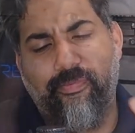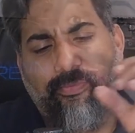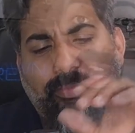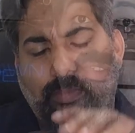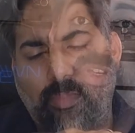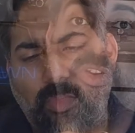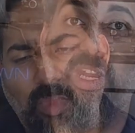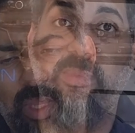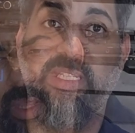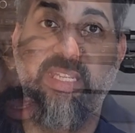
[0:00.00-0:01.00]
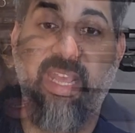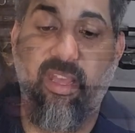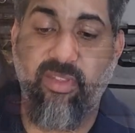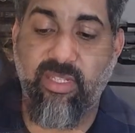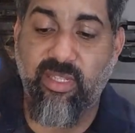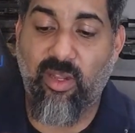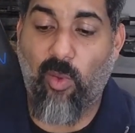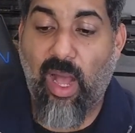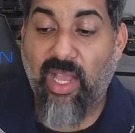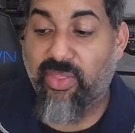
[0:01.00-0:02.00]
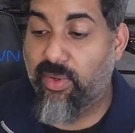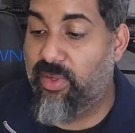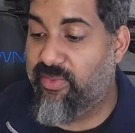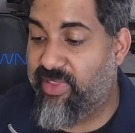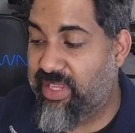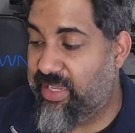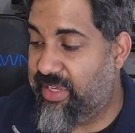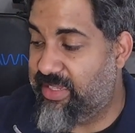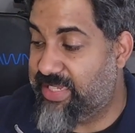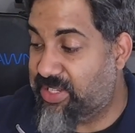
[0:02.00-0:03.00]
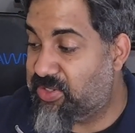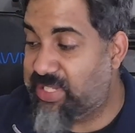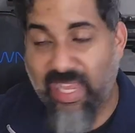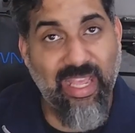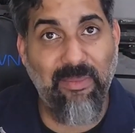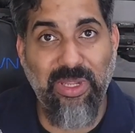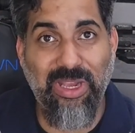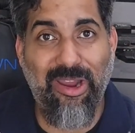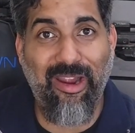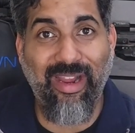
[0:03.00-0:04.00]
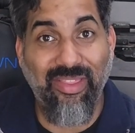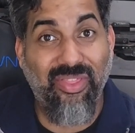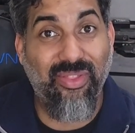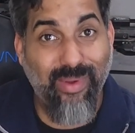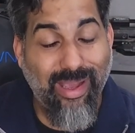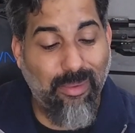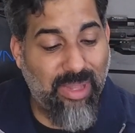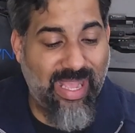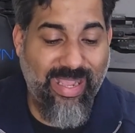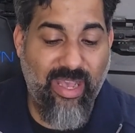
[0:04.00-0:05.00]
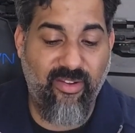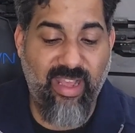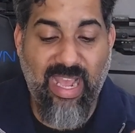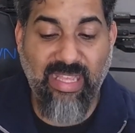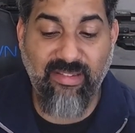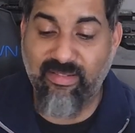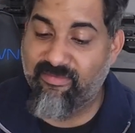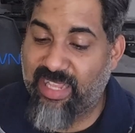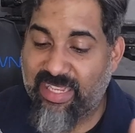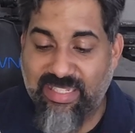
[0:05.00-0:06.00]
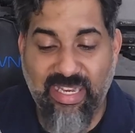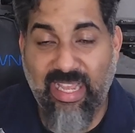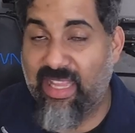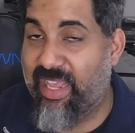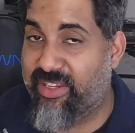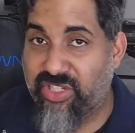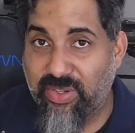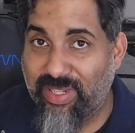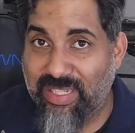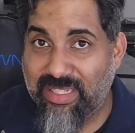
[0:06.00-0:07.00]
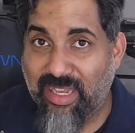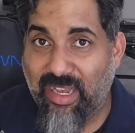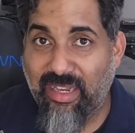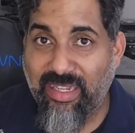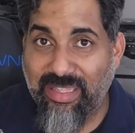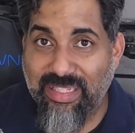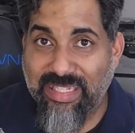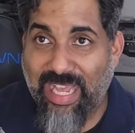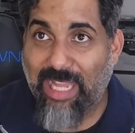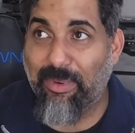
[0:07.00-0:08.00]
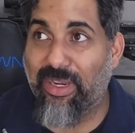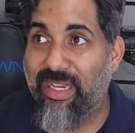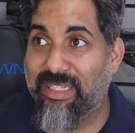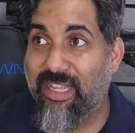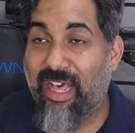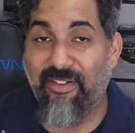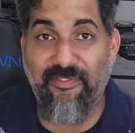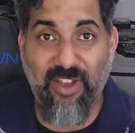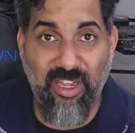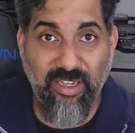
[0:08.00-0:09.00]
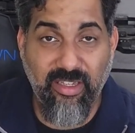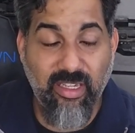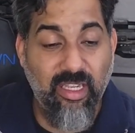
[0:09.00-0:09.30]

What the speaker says: Thank you for joining me today on this little walkthrough of the Desertec MDR in 300 Blackout. Like I said, I like shooting this gun in this caliber. It is a lot of fun.